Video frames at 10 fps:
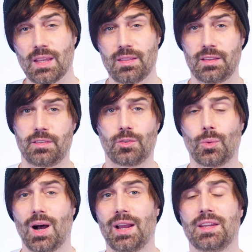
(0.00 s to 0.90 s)
This is
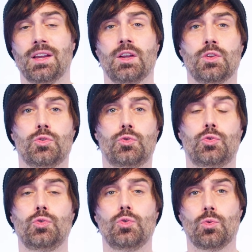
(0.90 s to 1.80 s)
why
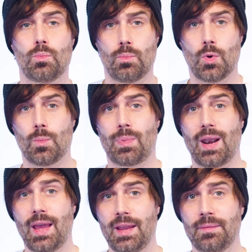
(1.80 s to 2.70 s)
tu me
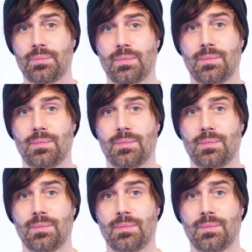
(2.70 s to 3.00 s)
plais